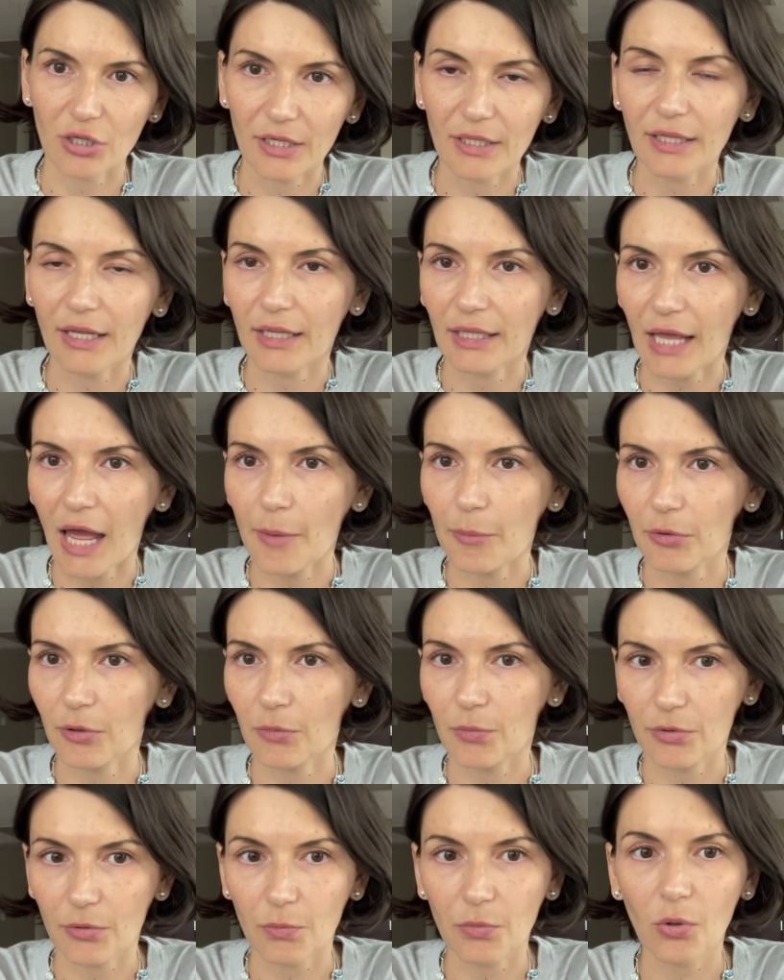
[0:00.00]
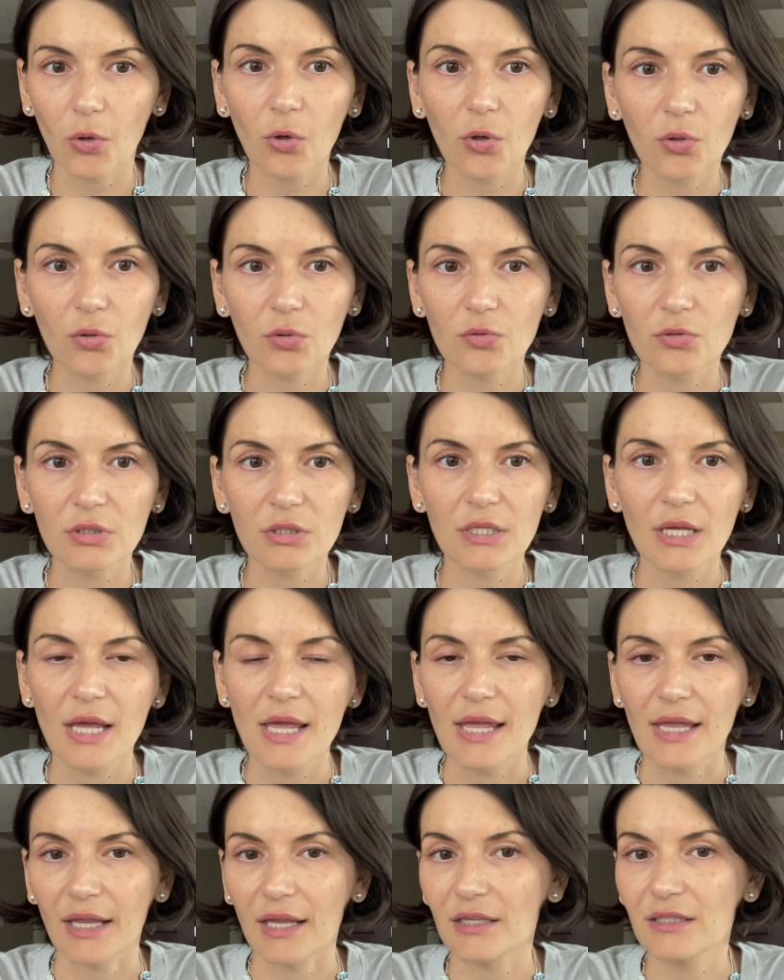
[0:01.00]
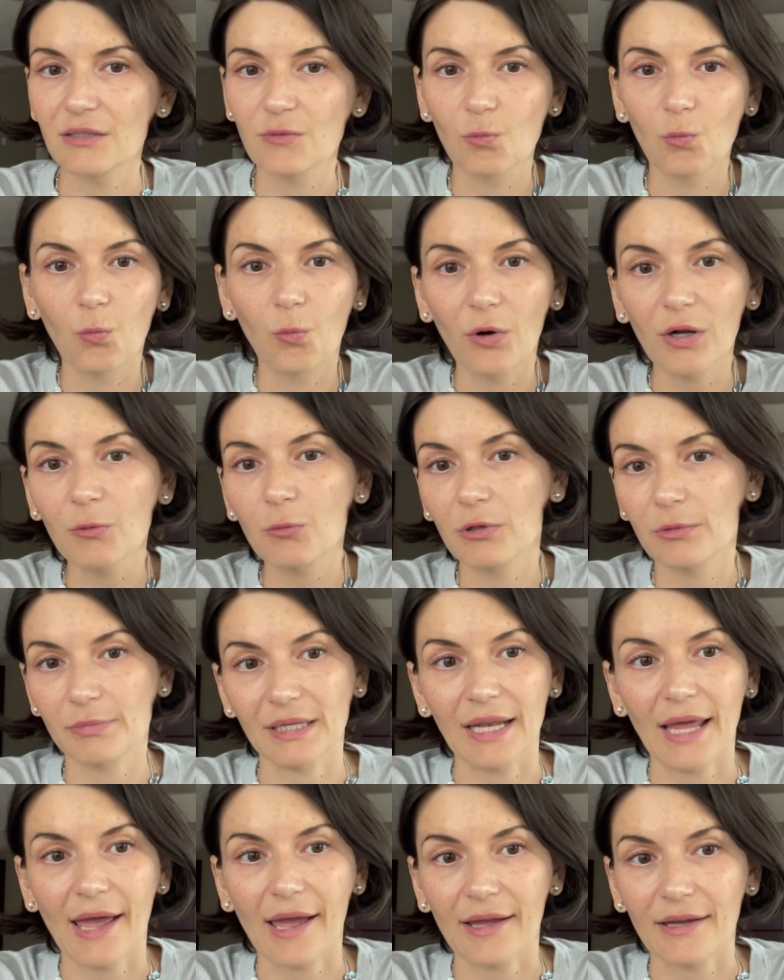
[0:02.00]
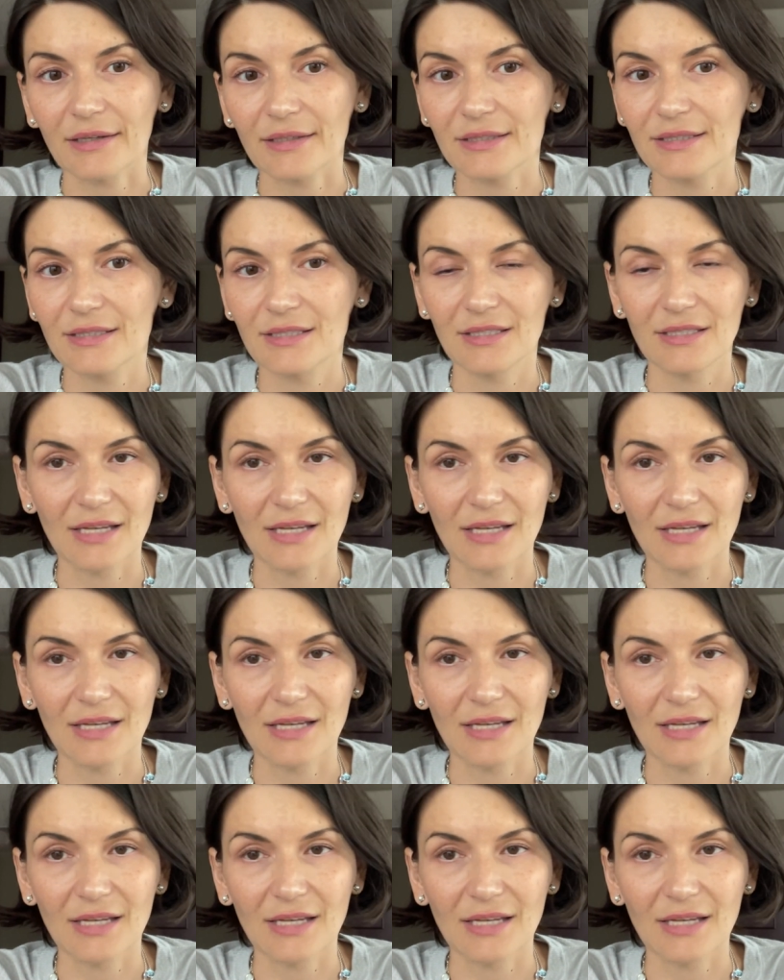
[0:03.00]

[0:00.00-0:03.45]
that Apple proposed, is what will be next.